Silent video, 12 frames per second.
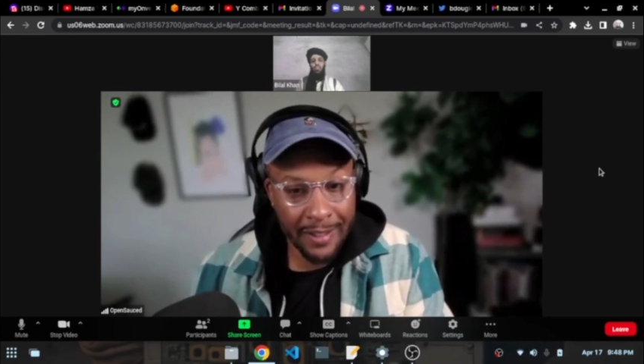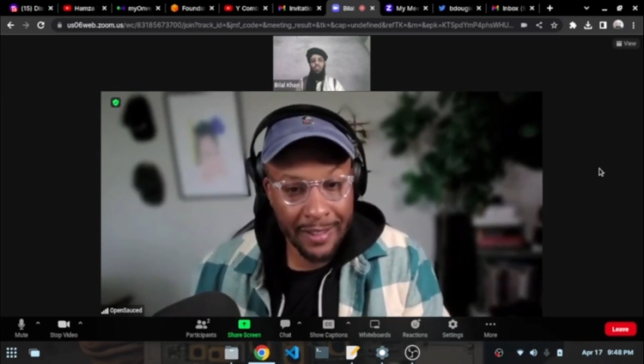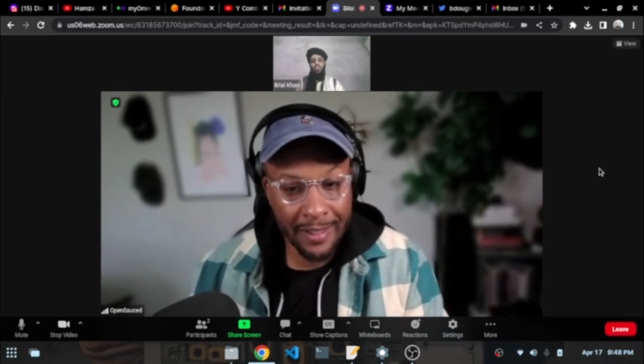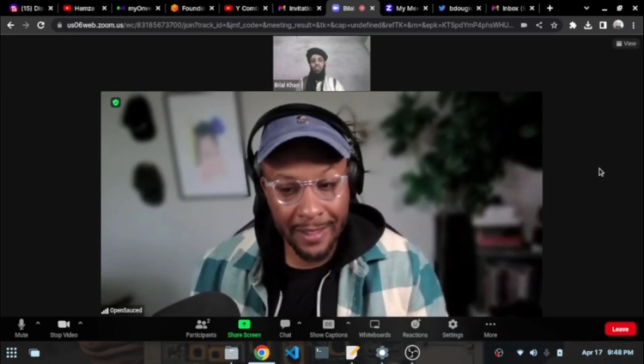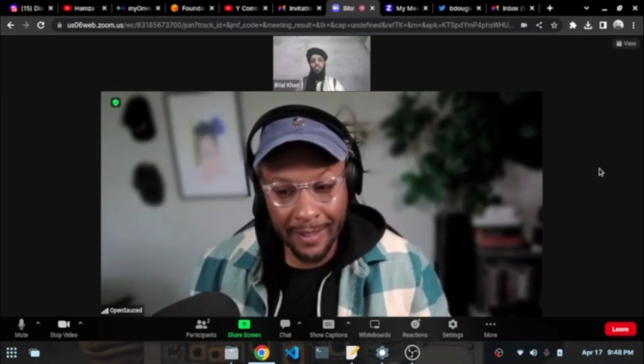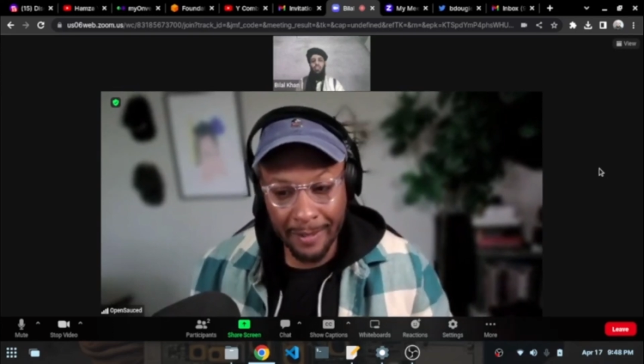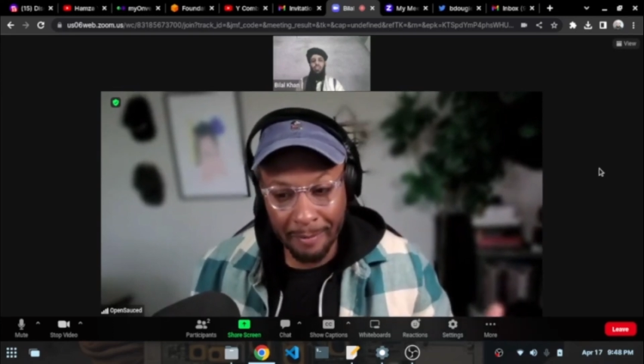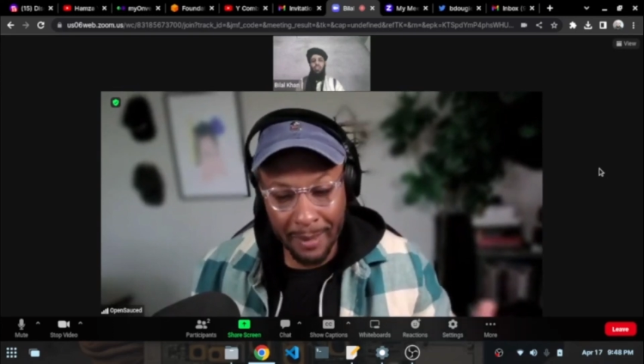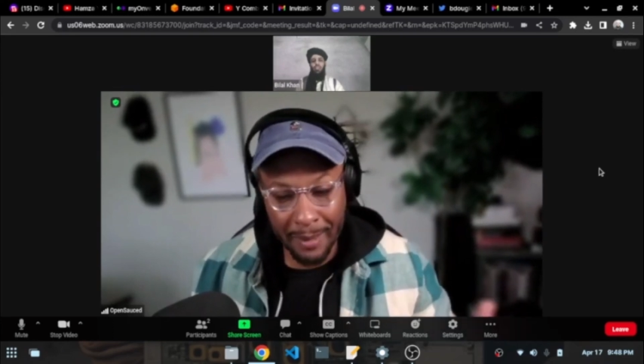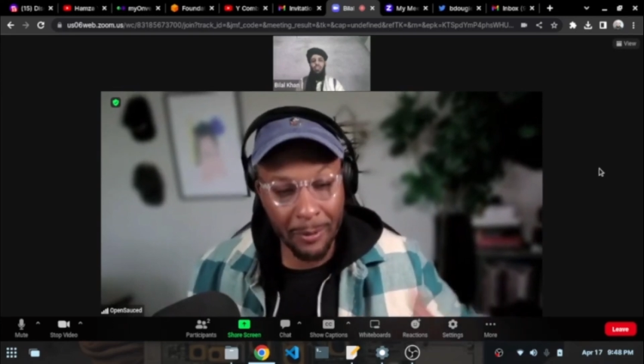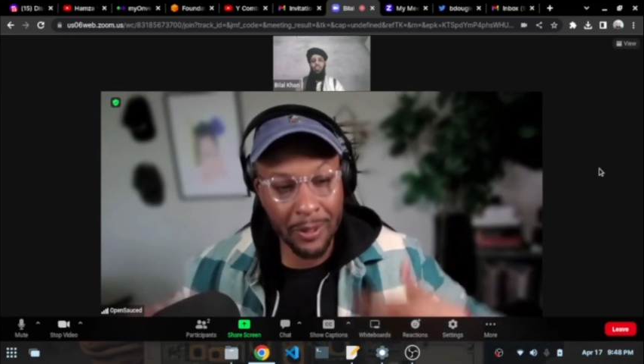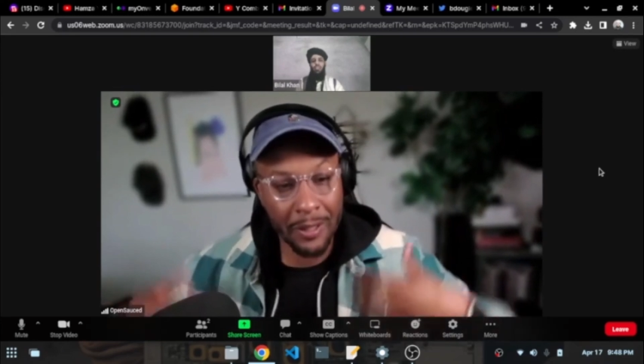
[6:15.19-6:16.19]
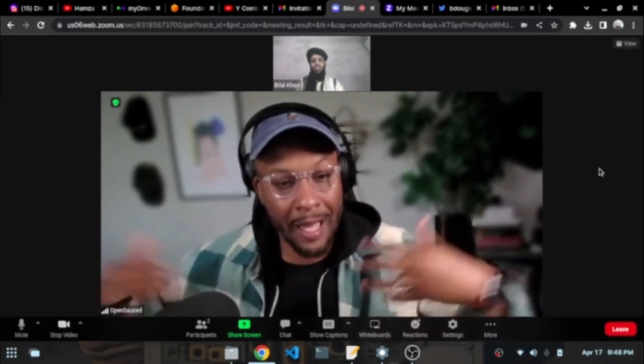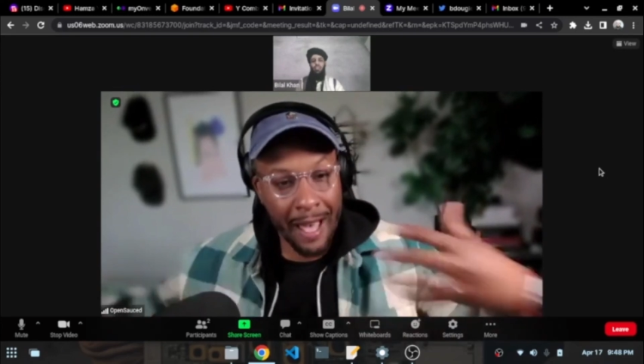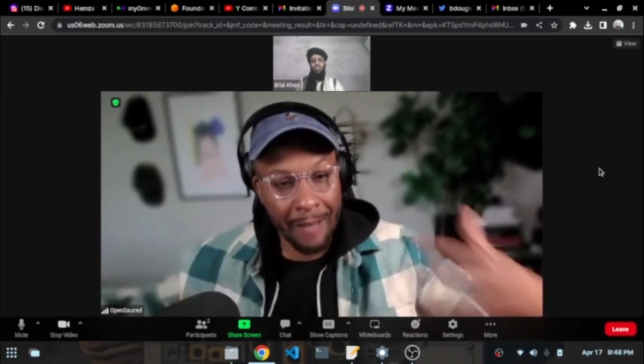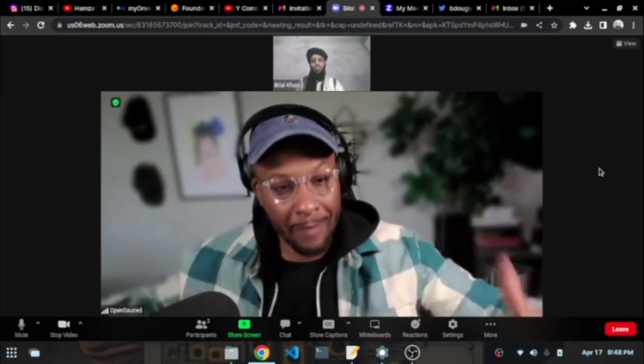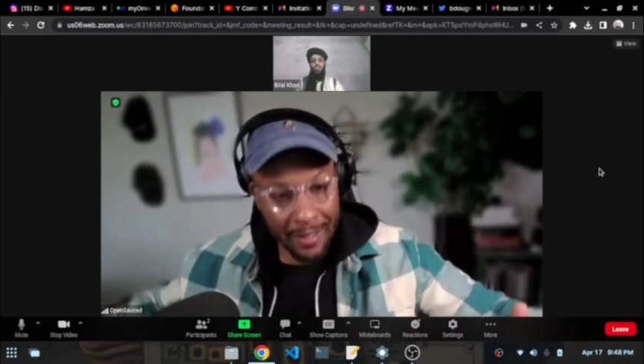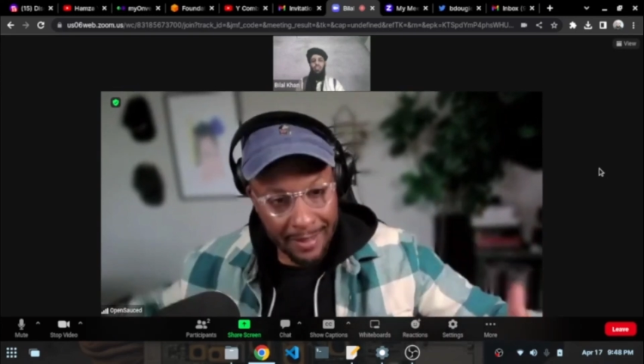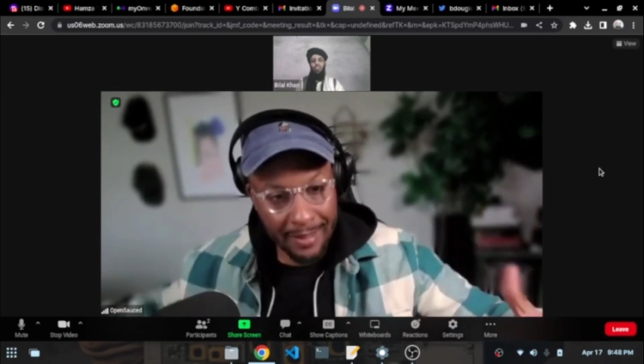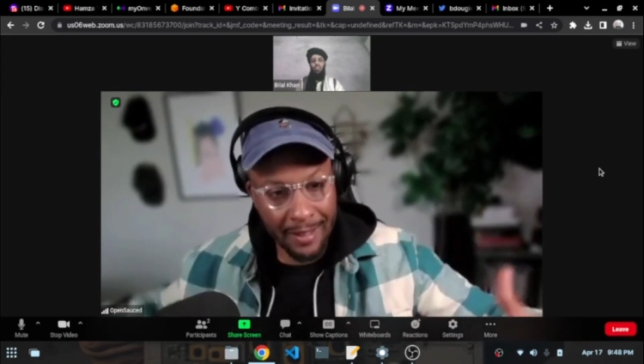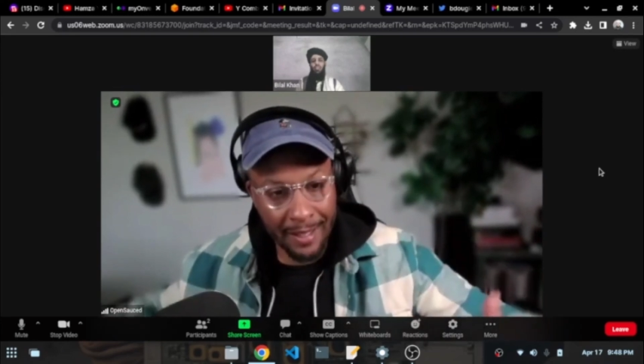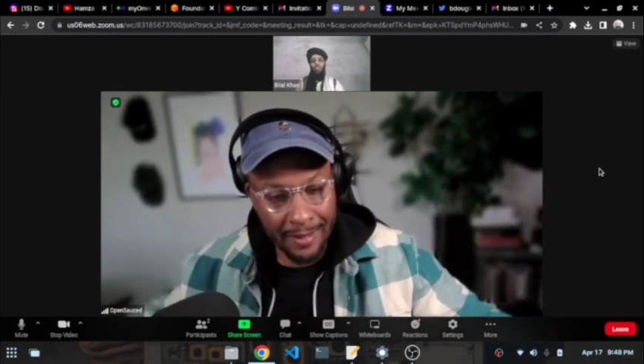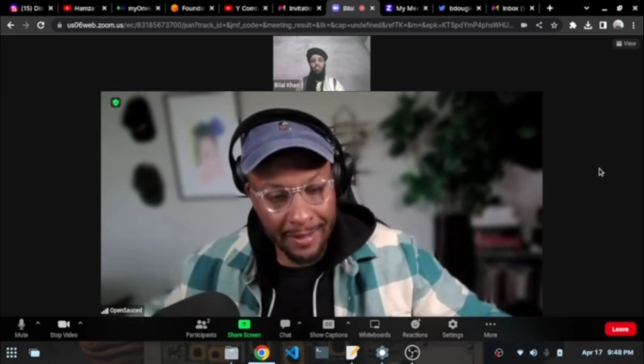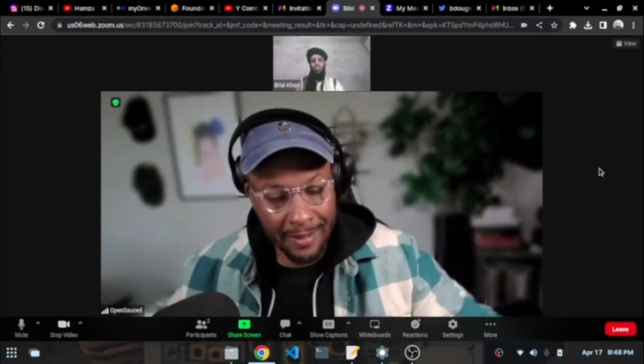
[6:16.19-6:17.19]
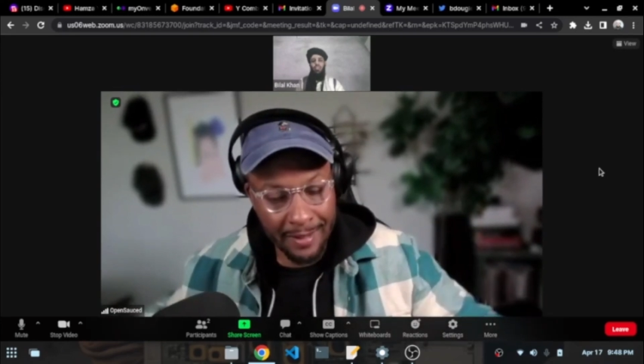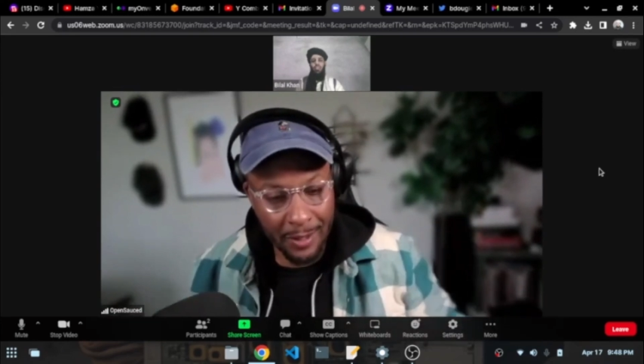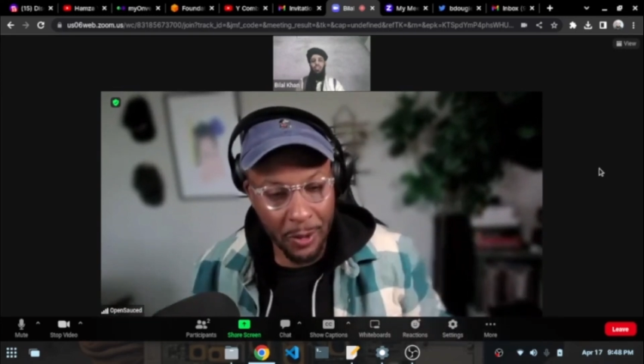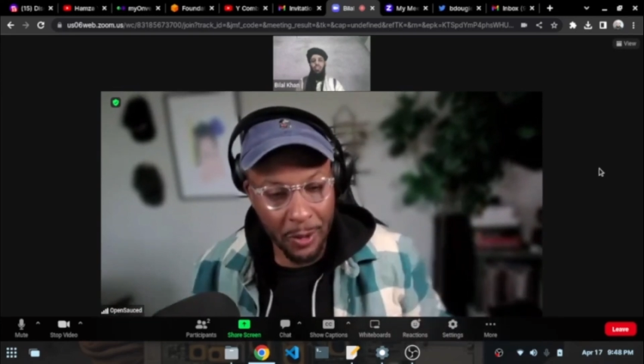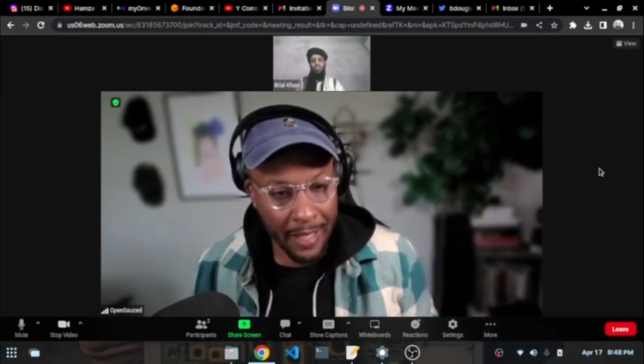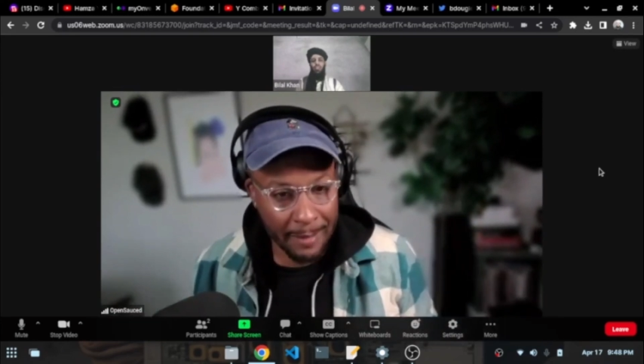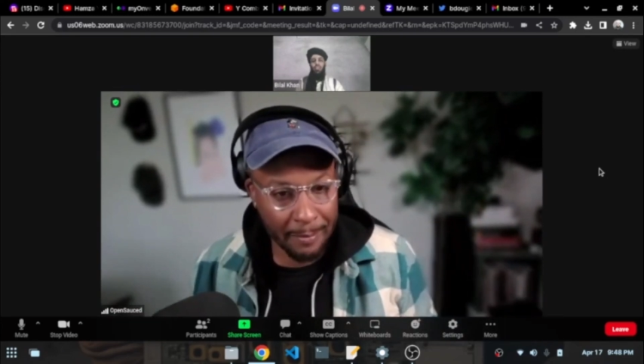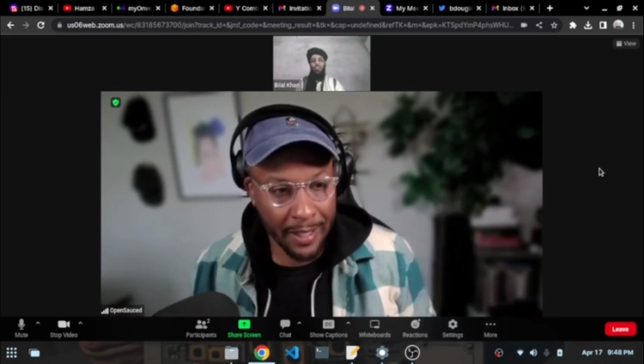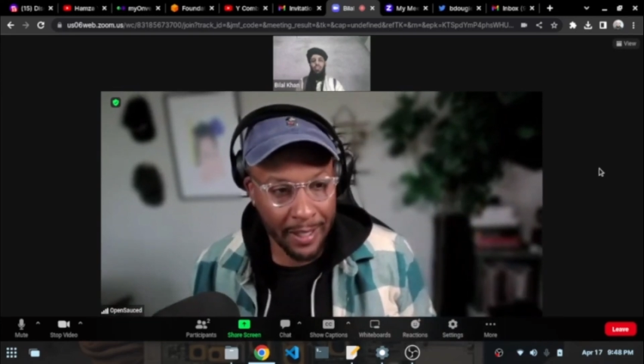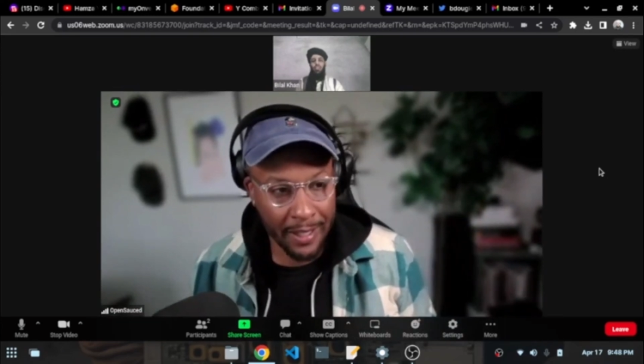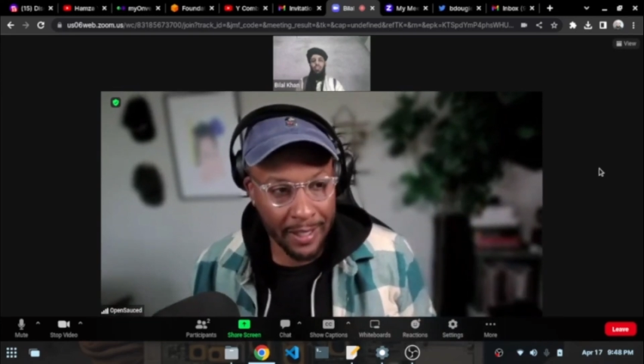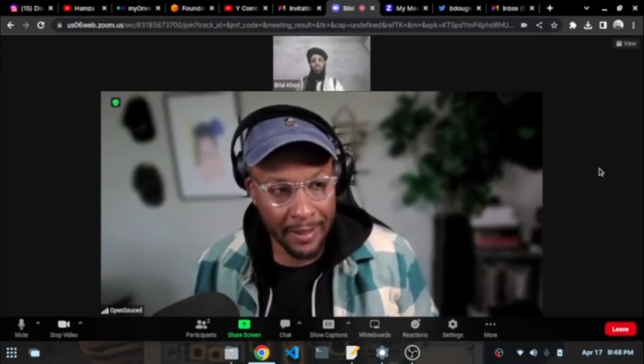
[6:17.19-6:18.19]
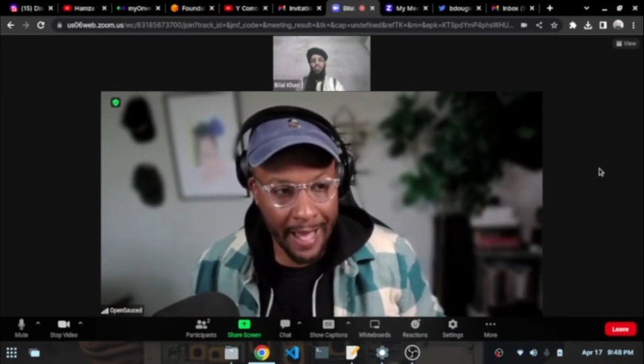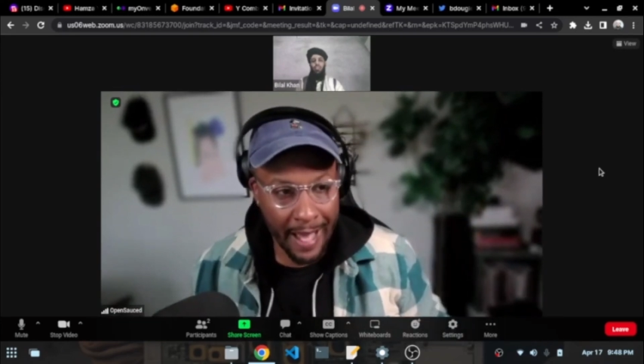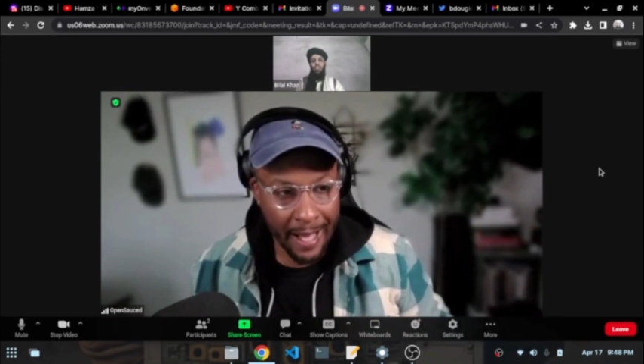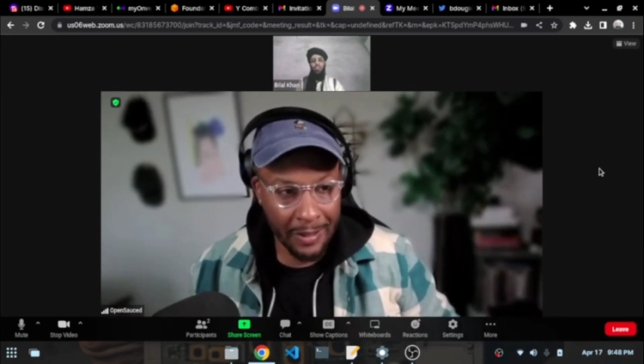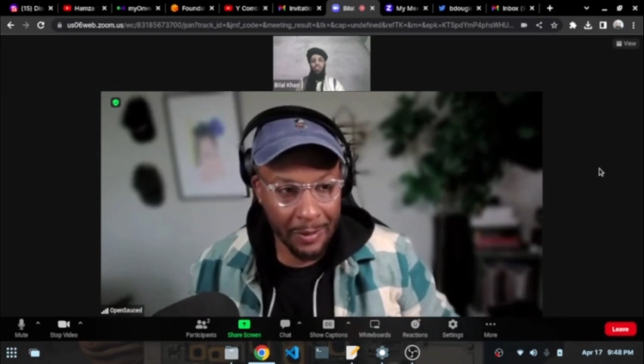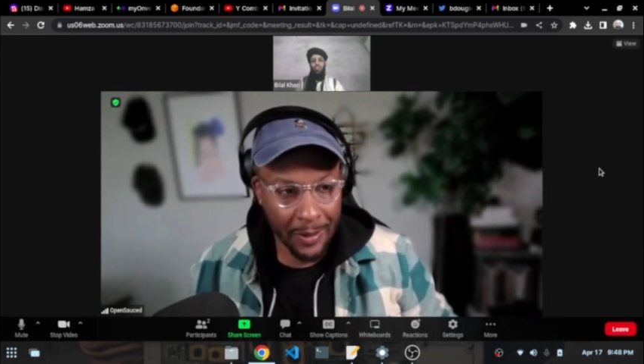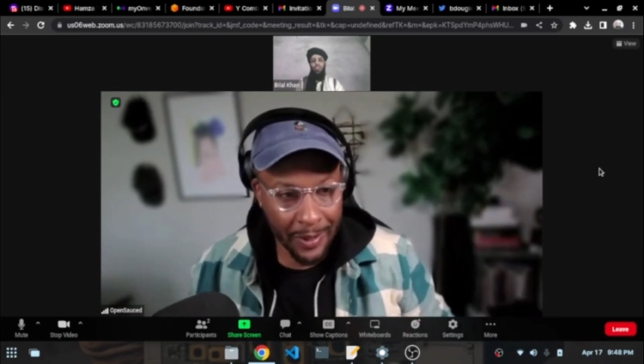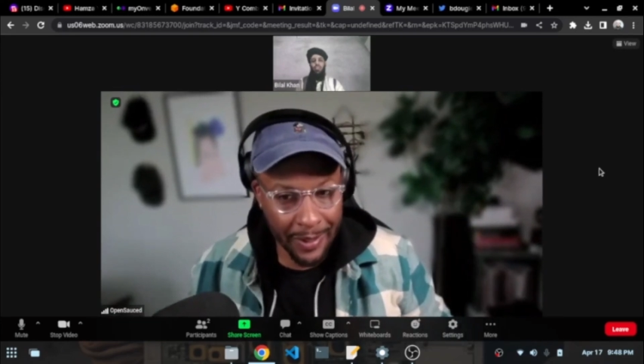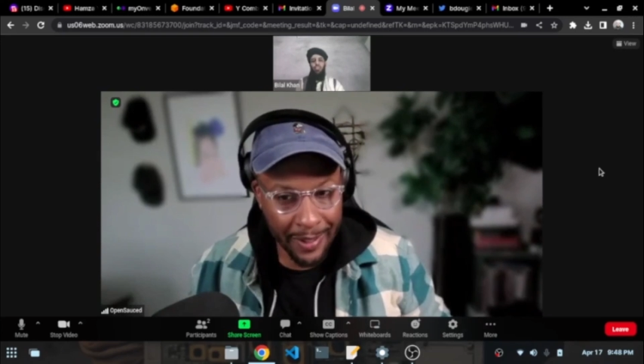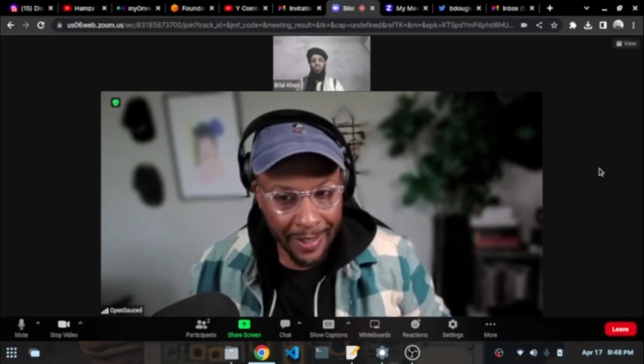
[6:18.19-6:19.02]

to be able to have a centralized place and how you could